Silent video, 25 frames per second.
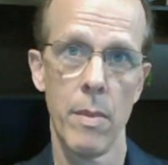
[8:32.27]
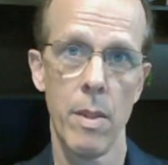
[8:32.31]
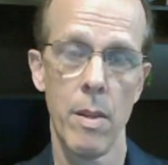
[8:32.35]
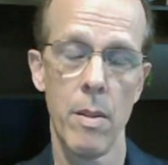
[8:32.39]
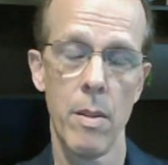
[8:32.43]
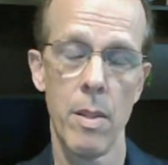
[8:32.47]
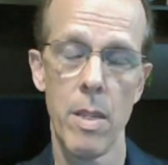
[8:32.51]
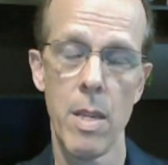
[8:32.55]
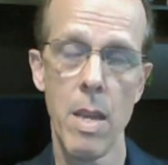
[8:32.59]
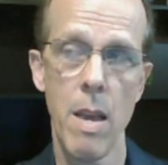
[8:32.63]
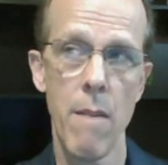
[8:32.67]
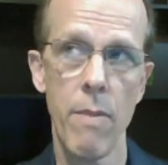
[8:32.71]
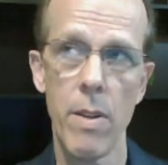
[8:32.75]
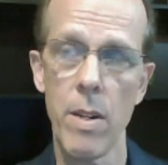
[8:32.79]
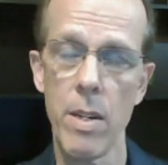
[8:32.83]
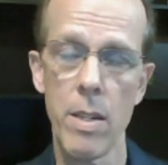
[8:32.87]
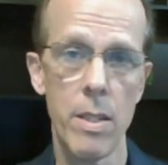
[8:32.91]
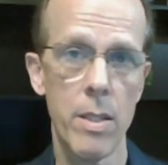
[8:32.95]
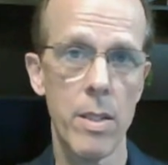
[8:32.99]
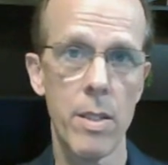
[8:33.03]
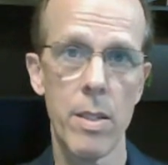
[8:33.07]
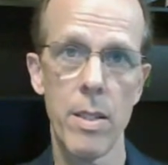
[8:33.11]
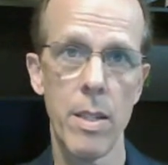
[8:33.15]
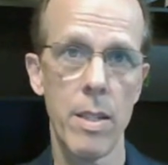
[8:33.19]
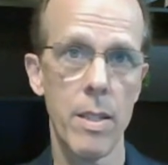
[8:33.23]
The
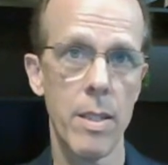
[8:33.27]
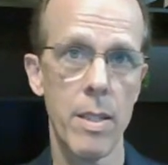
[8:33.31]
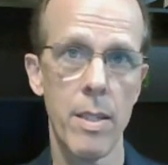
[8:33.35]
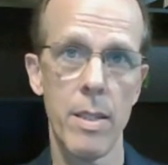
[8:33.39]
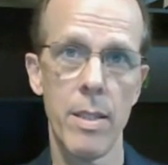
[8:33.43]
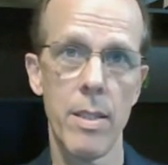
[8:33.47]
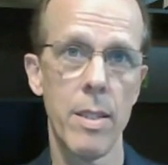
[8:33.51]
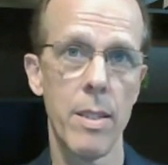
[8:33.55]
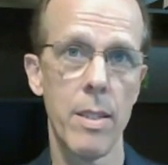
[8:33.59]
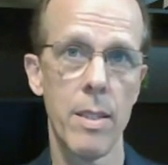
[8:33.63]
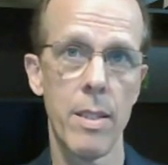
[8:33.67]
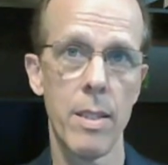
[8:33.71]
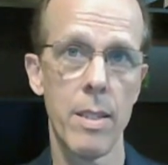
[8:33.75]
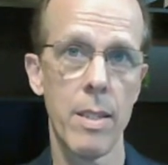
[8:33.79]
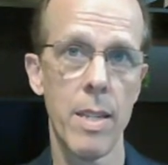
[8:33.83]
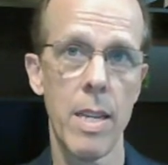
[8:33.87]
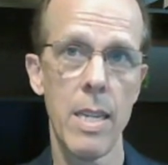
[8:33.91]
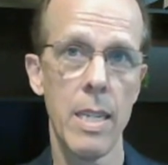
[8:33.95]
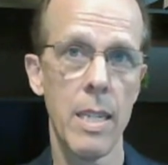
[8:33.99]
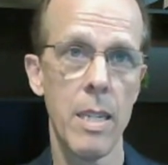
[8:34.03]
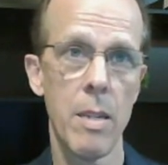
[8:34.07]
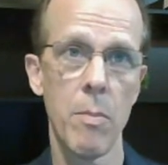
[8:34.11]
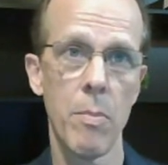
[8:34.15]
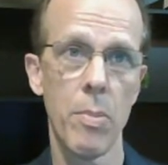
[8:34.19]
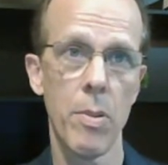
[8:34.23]
evidence that this is
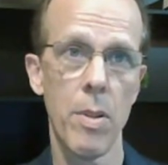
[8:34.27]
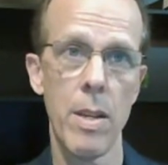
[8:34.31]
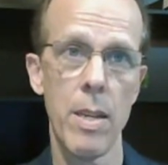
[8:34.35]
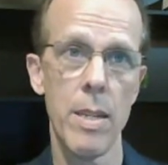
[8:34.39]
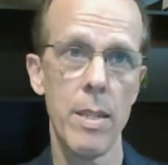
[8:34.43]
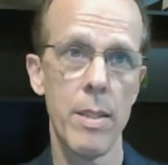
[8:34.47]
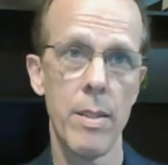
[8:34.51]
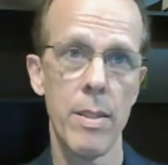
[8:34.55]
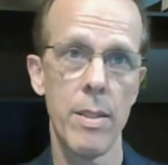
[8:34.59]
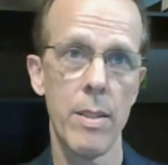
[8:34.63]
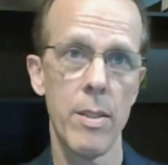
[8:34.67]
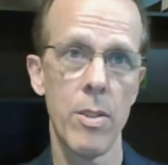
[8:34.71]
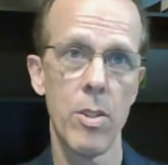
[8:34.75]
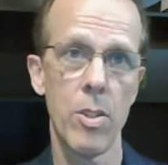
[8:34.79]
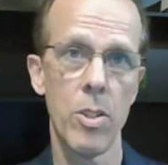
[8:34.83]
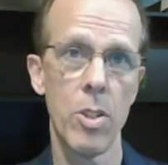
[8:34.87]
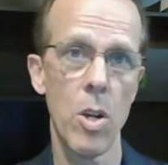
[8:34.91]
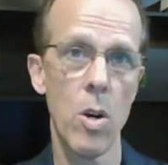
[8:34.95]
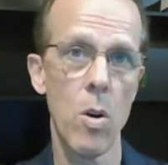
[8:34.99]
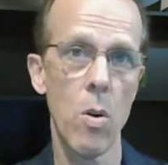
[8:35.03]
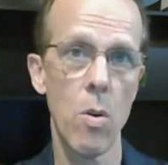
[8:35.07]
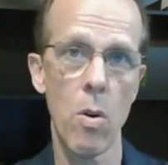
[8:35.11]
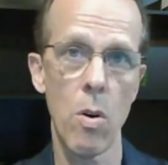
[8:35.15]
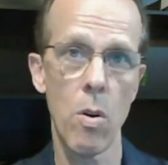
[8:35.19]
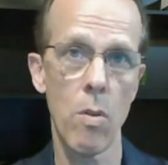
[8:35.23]
taking place is
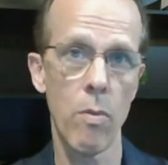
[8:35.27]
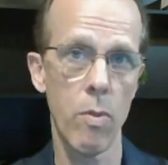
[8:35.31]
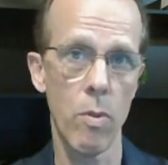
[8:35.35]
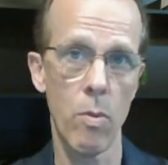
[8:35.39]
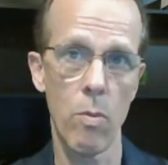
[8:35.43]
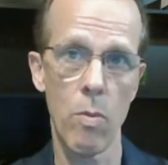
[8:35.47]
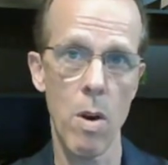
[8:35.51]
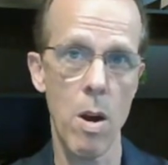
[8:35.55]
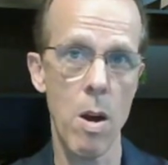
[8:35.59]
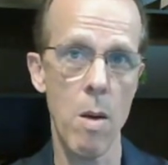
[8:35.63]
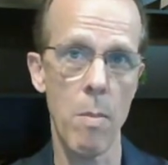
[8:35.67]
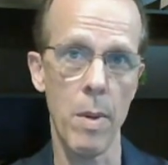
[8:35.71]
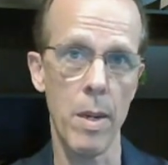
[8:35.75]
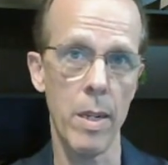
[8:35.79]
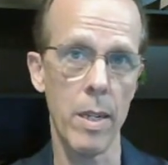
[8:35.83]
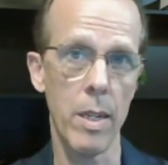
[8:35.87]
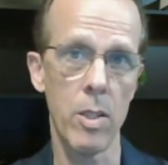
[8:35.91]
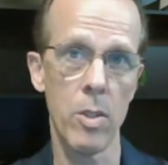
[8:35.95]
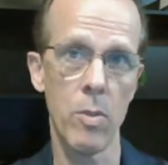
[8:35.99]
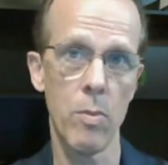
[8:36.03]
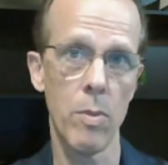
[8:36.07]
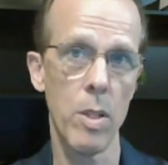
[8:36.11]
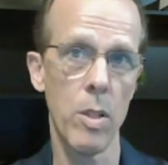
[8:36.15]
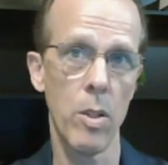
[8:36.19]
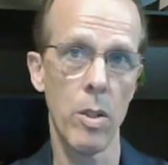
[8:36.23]
so overwhelming.
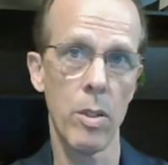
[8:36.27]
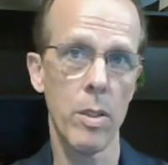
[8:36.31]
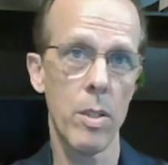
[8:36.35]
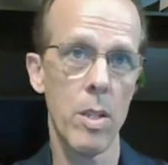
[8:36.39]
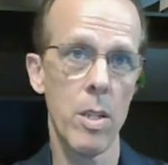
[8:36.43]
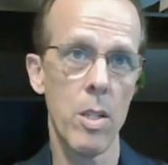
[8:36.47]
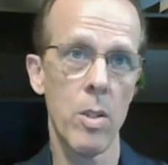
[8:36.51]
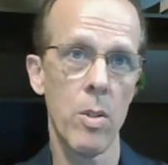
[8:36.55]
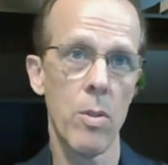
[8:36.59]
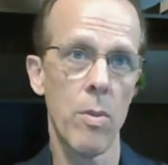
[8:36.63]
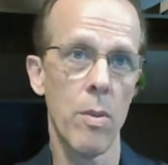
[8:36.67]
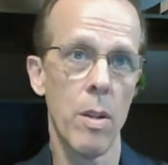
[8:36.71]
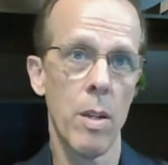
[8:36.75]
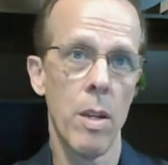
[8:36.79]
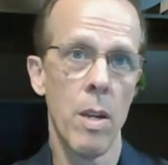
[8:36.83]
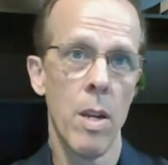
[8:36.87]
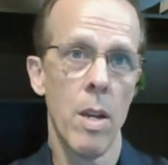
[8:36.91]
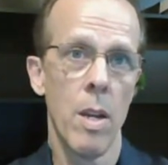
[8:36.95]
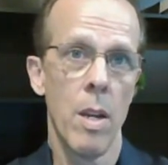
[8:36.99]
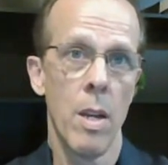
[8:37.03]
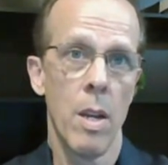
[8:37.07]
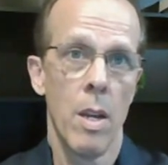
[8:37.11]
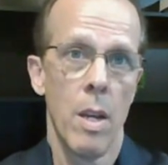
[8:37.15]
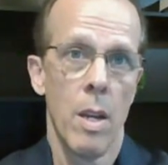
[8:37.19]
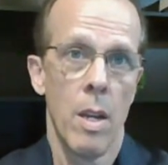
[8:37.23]
As we looked into it,
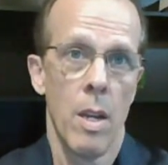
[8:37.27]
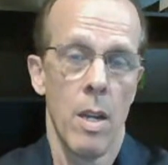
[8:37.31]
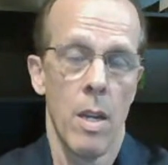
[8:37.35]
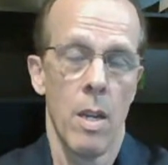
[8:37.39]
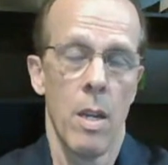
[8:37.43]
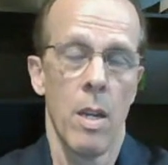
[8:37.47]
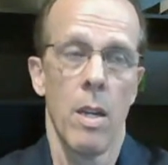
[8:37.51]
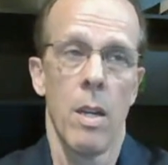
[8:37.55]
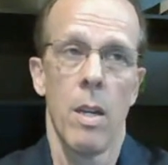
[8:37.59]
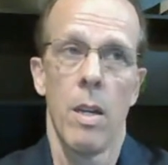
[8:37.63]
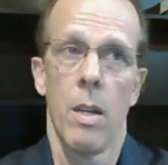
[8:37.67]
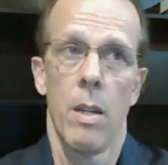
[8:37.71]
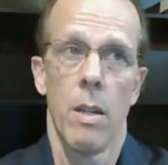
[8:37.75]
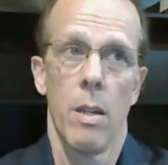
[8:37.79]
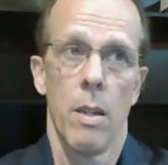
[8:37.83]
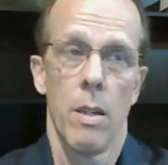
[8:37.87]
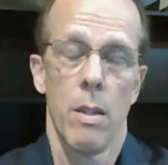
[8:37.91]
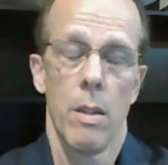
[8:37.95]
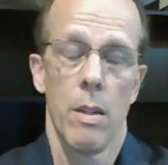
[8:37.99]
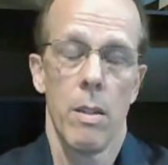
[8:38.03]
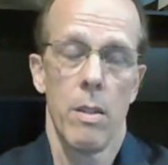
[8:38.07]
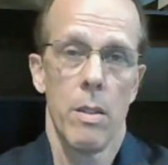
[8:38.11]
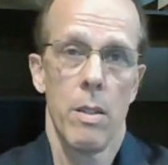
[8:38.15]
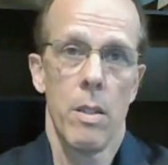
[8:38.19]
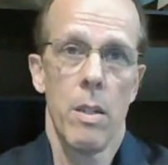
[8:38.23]

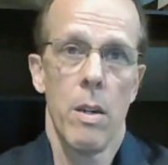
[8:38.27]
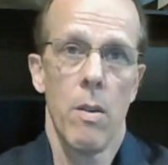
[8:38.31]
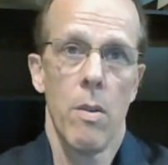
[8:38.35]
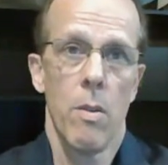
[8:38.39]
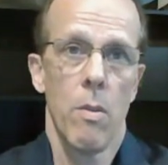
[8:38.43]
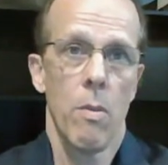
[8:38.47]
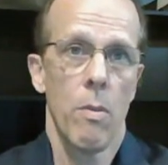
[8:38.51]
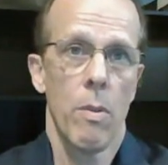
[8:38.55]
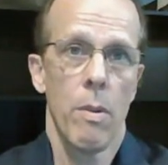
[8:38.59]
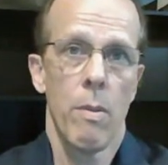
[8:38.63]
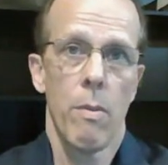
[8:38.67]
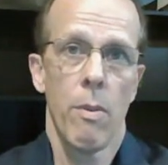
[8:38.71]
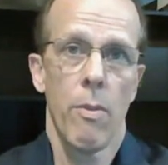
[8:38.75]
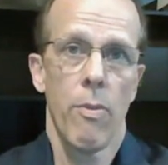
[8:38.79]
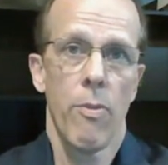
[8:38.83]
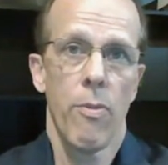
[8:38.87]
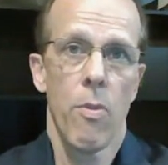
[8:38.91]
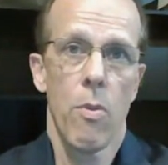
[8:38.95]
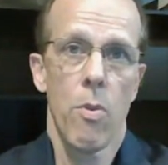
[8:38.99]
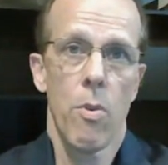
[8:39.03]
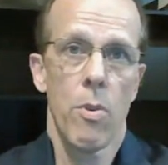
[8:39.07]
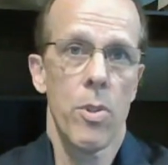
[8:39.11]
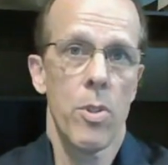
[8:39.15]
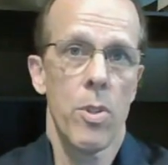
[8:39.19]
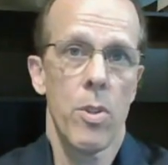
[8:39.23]
you know, we were
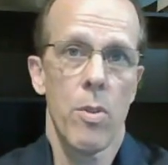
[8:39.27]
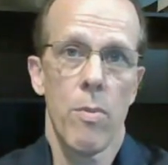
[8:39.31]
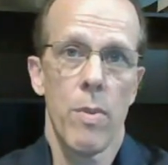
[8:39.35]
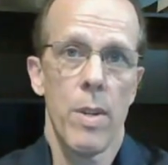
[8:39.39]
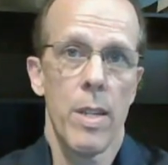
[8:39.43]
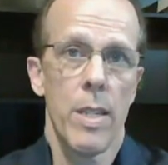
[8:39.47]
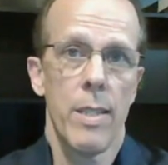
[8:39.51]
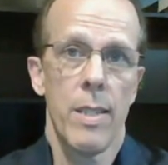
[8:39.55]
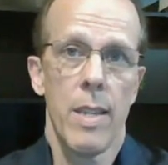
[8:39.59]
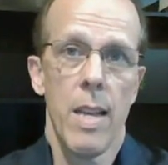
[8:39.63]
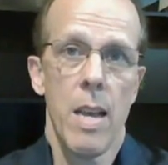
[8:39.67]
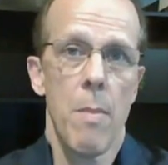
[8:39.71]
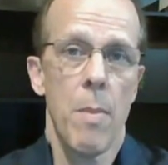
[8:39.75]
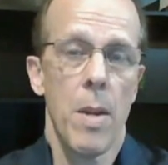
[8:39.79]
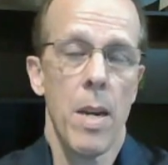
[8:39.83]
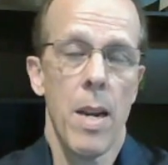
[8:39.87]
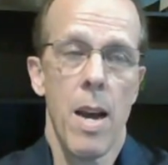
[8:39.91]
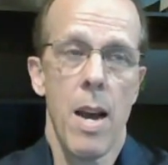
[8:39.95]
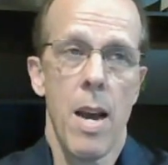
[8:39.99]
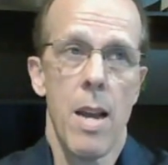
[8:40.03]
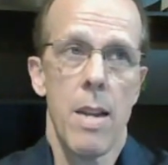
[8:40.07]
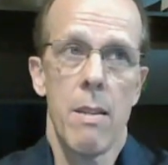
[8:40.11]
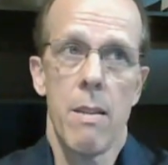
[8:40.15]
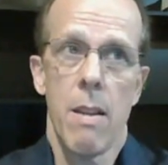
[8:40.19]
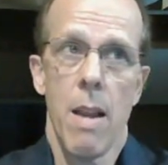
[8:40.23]
forced to re-examine.
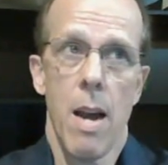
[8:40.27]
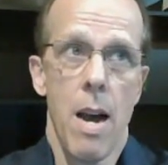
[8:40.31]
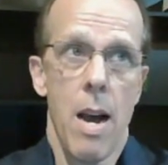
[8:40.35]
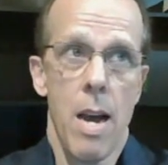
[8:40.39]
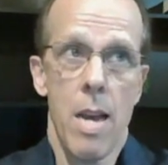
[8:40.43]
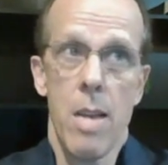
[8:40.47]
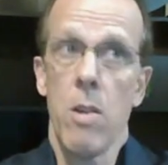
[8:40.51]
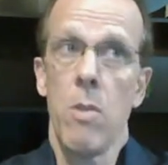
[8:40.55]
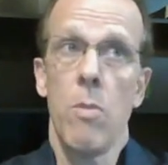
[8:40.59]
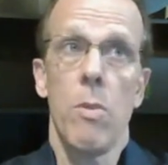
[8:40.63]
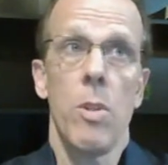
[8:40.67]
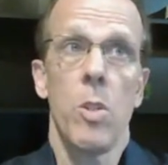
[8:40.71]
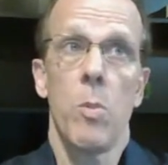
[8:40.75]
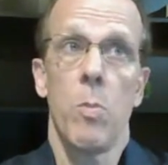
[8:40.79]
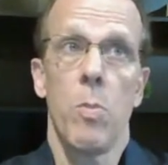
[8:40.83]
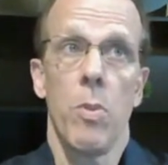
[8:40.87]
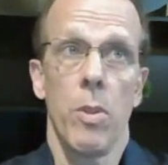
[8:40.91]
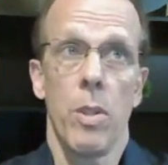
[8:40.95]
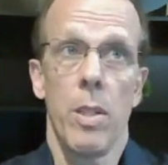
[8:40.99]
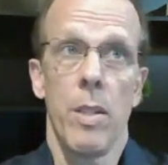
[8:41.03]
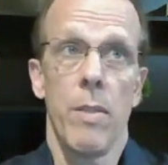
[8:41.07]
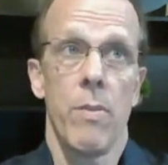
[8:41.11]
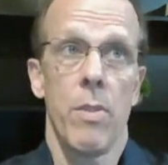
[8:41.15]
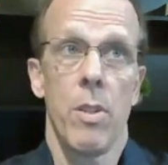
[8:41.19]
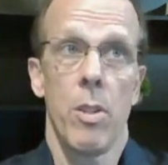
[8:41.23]
I always
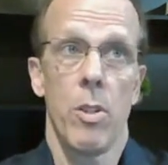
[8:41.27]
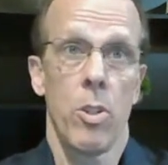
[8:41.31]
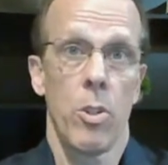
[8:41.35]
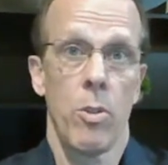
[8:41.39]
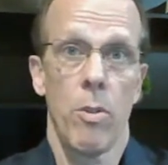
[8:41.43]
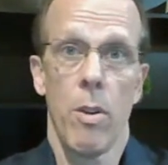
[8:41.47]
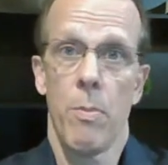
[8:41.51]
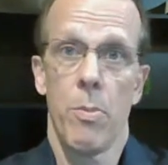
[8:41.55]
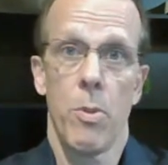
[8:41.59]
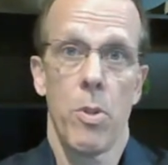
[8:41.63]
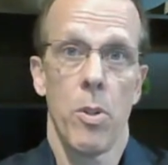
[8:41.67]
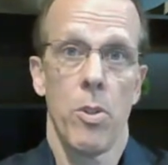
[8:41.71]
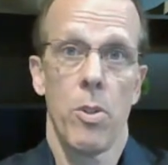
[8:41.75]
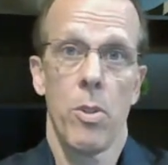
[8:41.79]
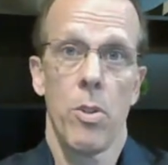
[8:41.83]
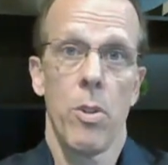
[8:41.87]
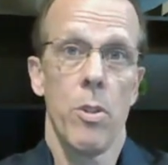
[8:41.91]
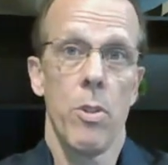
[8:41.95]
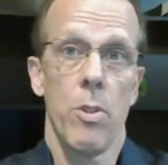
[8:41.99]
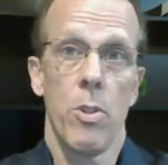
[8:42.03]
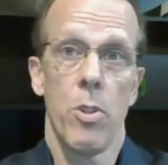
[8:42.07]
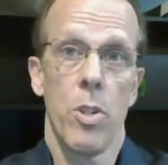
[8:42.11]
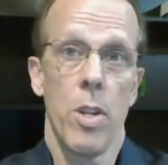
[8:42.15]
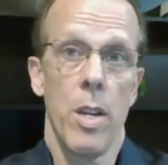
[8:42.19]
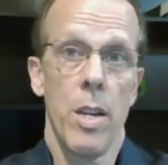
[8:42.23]
believed the scriptures
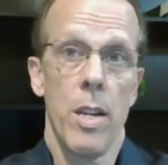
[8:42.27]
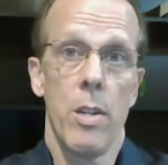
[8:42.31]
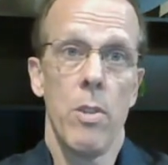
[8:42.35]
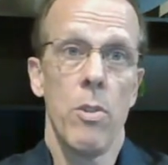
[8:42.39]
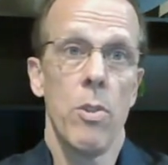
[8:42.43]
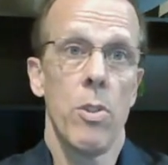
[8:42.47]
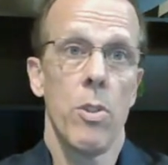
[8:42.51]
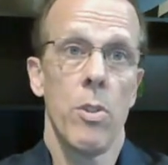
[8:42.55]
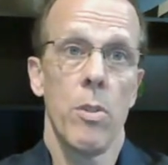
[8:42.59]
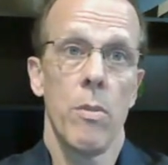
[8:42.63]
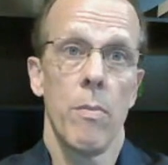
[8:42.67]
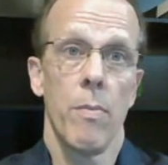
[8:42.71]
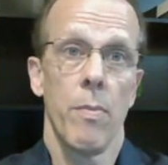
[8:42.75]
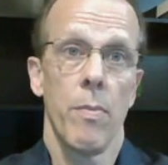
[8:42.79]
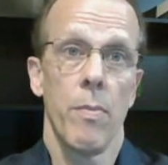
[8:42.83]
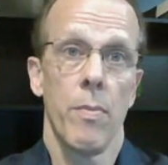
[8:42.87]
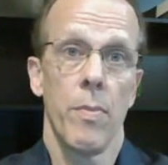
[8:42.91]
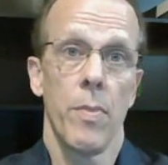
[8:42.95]
couldn't change,